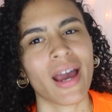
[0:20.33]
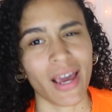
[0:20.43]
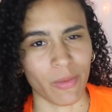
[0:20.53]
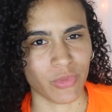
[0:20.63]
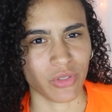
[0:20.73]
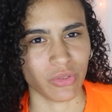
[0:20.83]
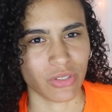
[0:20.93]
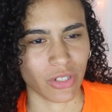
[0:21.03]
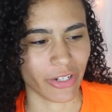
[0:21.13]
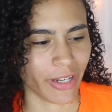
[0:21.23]
I'm so
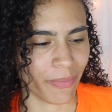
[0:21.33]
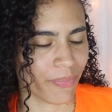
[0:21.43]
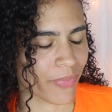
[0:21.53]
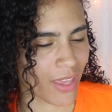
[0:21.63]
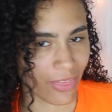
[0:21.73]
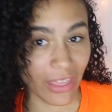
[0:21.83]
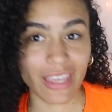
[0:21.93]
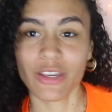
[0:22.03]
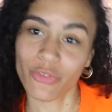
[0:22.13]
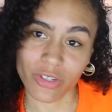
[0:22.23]
sorry.
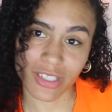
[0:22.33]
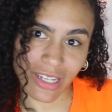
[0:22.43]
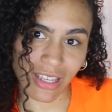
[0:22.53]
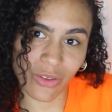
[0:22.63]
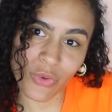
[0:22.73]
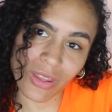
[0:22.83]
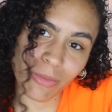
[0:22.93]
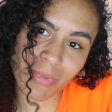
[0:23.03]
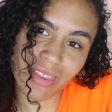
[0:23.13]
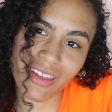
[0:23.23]
Thank you for sticking
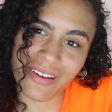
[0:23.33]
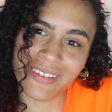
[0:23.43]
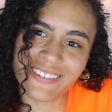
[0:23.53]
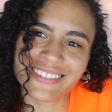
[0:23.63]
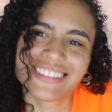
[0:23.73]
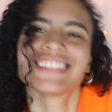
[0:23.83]
with me though.